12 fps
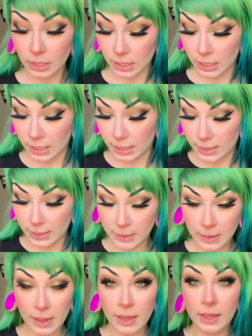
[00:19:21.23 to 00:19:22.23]

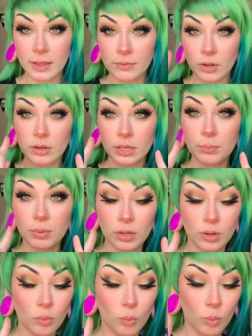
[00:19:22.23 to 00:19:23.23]
And I have already
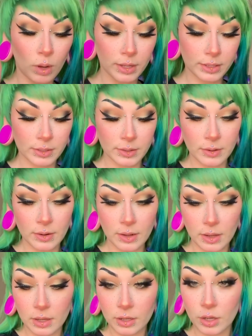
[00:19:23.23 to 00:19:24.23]
put one
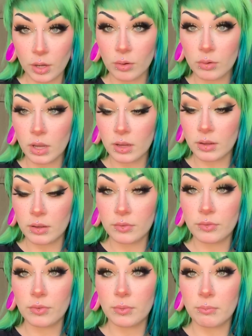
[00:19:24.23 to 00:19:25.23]
coat
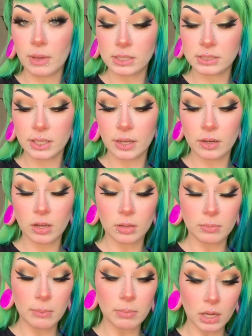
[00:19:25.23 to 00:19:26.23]
of mascara on
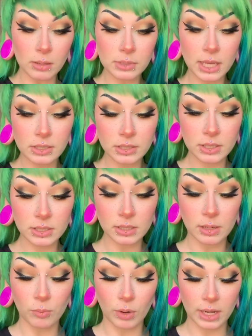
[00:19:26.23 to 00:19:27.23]
my bottom lashes
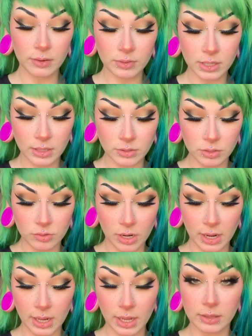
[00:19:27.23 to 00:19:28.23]
and I'm waiting for that to
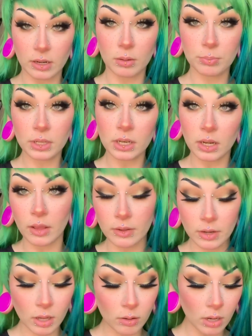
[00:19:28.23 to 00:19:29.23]
dry, and then I'll put
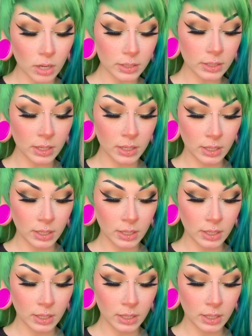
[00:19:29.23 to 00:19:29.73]
another coat on.